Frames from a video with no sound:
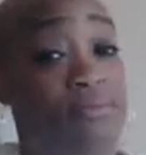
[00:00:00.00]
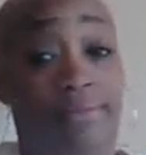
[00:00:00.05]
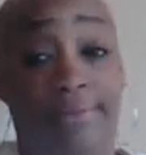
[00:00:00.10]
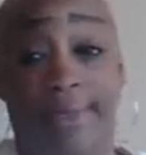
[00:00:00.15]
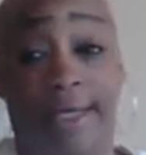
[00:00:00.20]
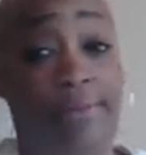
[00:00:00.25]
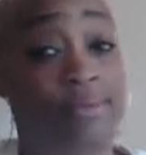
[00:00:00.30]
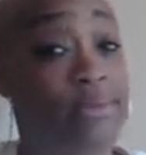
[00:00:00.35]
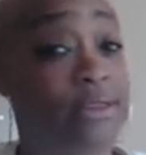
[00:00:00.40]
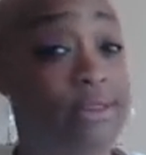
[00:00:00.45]

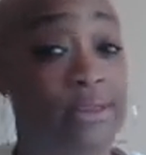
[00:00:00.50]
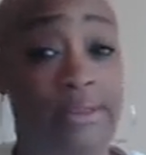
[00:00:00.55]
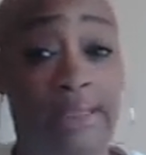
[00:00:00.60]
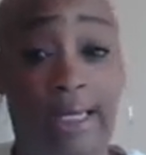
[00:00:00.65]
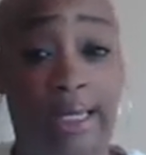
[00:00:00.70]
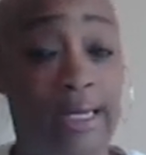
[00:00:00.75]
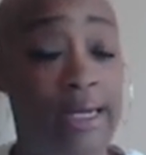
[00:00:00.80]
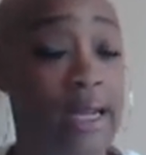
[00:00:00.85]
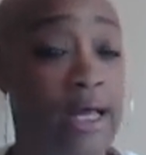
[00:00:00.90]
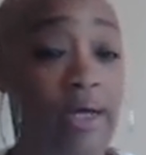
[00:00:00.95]
I'm just
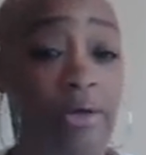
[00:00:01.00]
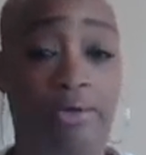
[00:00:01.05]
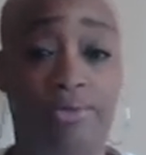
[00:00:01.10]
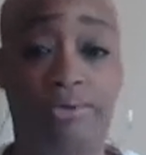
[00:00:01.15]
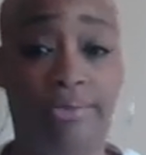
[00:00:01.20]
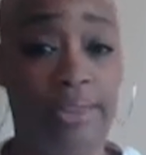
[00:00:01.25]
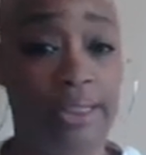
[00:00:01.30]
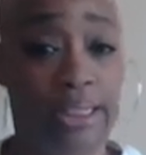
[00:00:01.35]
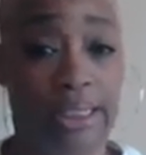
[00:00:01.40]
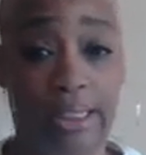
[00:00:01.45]
saying, I don't
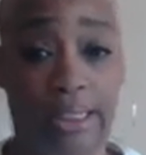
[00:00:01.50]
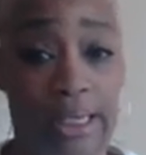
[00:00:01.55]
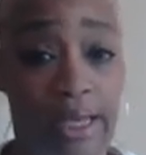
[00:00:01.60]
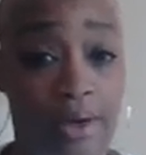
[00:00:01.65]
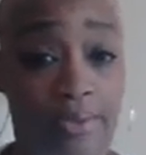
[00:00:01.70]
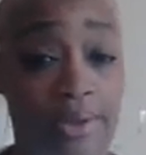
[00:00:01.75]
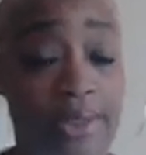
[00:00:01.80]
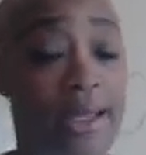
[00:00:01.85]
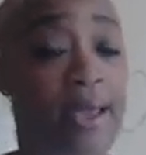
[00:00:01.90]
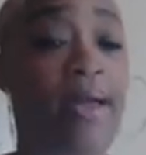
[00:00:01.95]
really get down
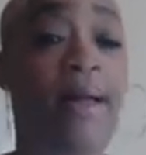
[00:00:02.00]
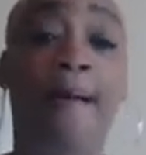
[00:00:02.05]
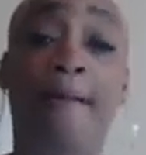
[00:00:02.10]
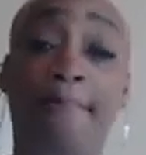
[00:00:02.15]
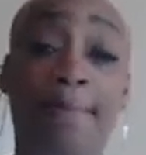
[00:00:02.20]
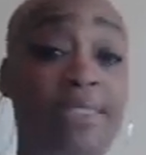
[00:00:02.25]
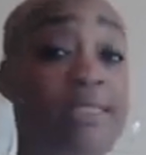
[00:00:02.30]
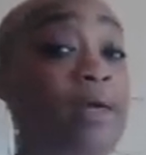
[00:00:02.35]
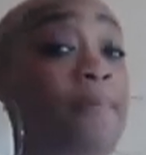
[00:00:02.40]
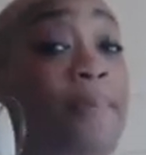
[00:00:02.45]
with that.
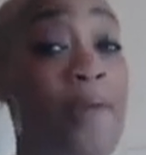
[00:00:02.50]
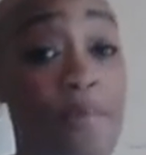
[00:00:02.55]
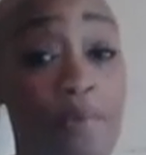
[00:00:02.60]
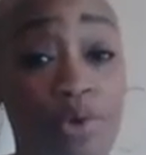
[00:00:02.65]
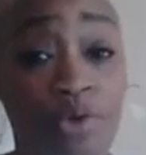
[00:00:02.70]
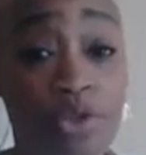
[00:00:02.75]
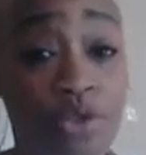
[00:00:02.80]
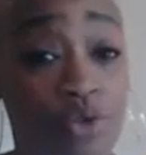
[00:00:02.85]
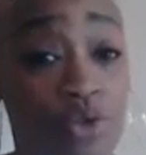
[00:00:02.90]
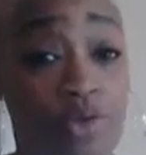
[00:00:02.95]
But some people
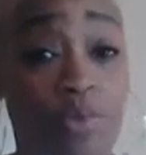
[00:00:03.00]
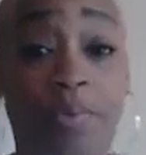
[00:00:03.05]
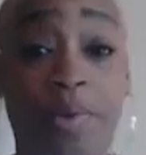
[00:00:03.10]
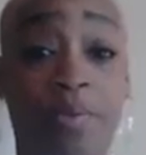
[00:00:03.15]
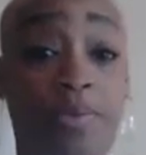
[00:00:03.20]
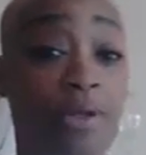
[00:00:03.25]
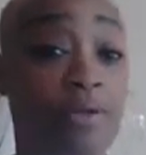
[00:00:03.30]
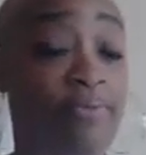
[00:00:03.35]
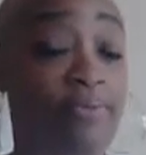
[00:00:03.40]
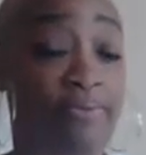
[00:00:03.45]
do. Some
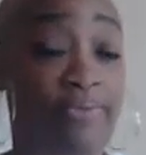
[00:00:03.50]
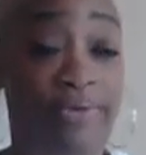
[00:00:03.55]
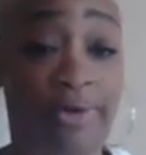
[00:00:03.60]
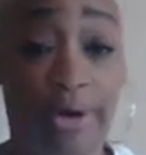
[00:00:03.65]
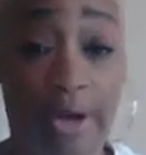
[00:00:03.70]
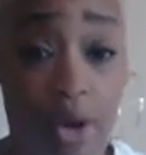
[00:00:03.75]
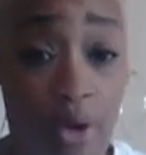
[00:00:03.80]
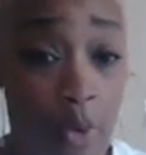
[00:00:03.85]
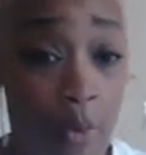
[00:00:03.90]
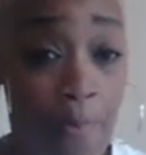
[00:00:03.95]
people are
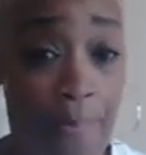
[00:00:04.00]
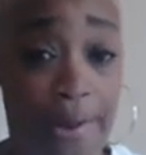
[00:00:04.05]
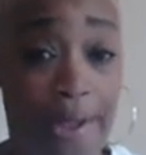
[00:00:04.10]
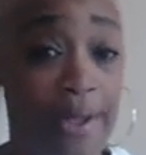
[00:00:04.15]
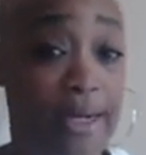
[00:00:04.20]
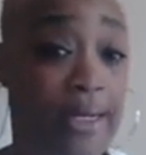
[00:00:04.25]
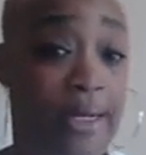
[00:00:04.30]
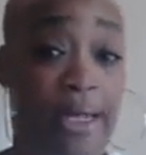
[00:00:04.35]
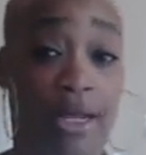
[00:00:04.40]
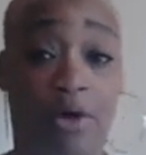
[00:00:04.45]
very open
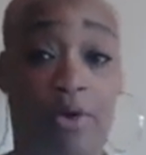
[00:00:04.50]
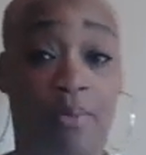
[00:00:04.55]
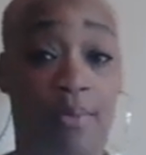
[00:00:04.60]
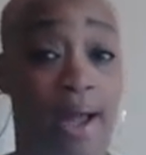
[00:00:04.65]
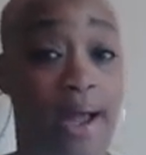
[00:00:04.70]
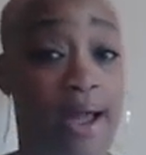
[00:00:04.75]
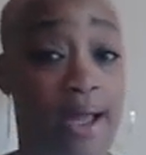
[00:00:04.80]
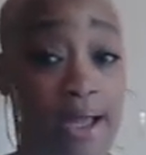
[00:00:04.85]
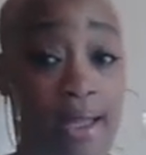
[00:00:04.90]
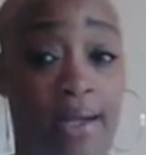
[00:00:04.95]
and they don't
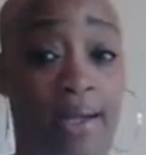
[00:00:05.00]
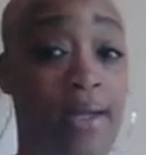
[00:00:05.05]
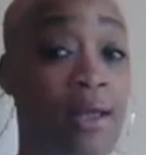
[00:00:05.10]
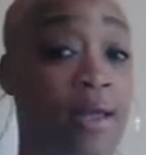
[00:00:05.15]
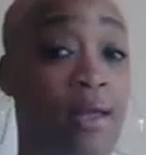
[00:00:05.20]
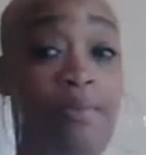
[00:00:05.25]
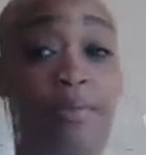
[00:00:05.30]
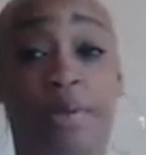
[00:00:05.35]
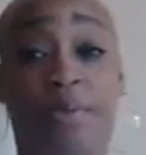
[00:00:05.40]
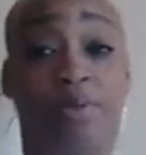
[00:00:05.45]
mind
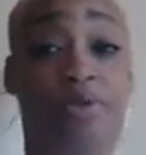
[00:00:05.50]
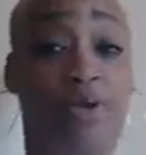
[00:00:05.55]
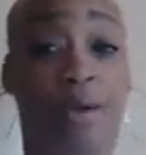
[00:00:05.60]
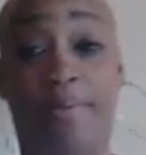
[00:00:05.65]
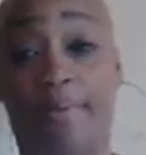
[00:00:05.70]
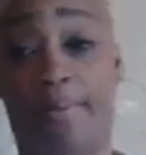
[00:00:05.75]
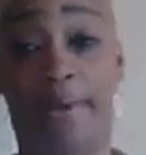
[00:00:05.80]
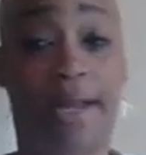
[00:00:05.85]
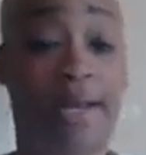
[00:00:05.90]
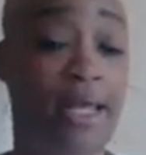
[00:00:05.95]
people
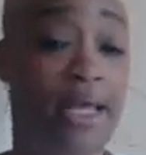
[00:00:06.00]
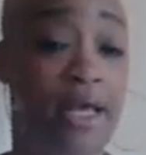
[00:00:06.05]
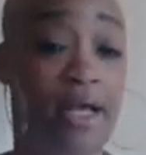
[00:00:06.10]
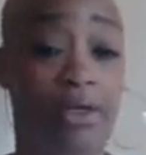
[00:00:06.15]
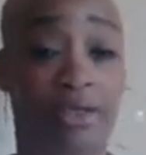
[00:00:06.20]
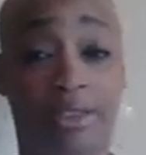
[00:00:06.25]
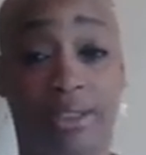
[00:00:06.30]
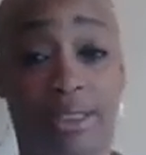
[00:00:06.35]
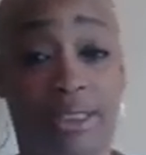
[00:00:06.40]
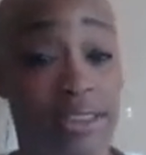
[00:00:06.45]
dropping by their
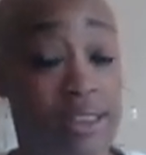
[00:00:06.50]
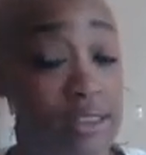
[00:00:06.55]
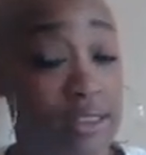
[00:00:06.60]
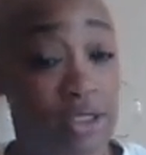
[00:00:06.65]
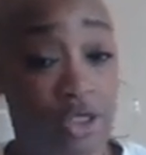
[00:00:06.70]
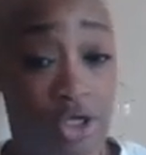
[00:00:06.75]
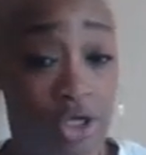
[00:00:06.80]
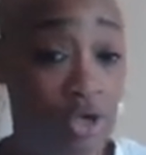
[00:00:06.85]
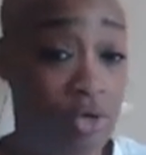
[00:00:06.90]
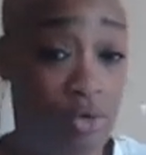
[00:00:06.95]
house, and it's
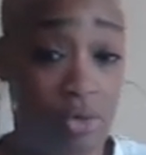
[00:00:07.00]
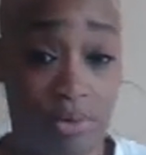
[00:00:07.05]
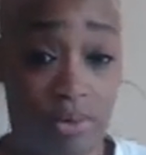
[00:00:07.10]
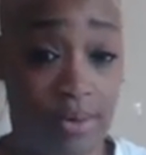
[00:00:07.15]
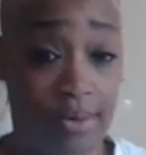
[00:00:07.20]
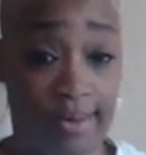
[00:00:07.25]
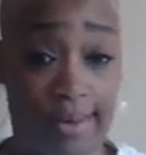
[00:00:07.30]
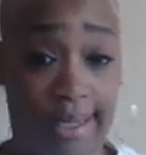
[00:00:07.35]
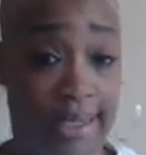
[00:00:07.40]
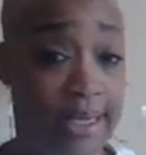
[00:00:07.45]
cute.
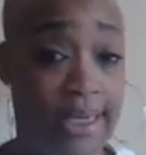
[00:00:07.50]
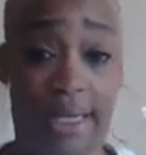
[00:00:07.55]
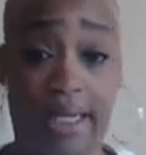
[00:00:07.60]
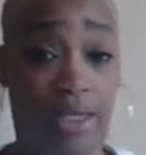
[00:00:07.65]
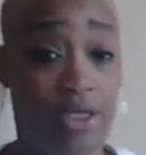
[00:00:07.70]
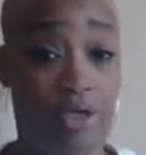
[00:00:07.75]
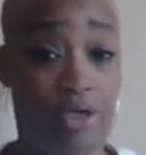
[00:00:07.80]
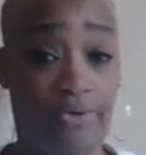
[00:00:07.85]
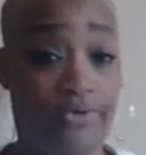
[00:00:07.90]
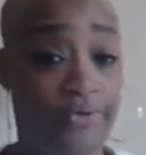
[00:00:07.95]
It ain't
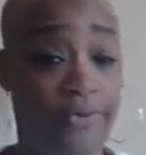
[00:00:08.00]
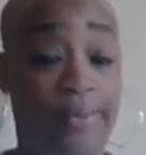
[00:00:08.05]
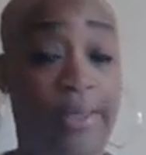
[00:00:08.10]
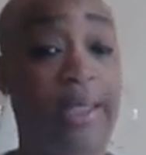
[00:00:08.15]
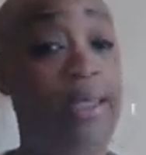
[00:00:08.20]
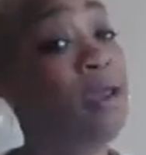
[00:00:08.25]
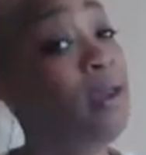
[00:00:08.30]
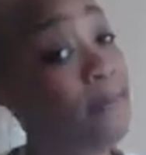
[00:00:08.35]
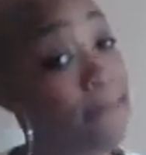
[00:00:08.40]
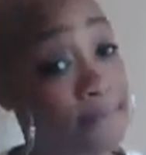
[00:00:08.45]
cute for
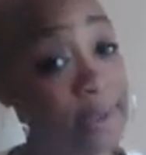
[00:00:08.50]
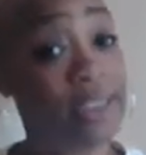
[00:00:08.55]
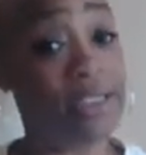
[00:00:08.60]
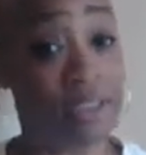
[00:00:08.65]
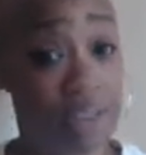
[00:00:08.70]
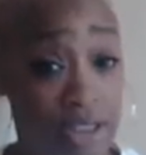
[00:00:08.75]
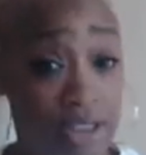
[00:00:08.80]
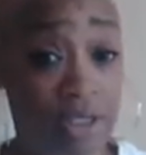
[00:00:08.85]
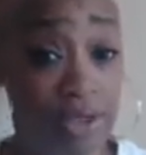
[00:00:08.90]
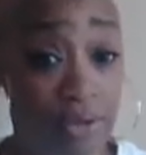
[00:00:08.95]
me, but
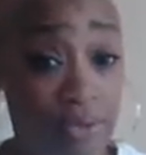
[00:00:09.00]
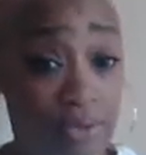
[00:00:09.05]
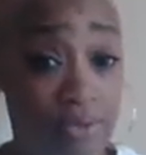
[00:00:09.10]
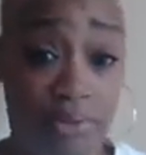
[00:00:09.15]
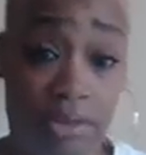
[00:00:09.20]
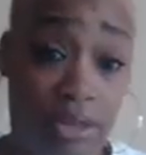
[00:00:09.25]
it's cute.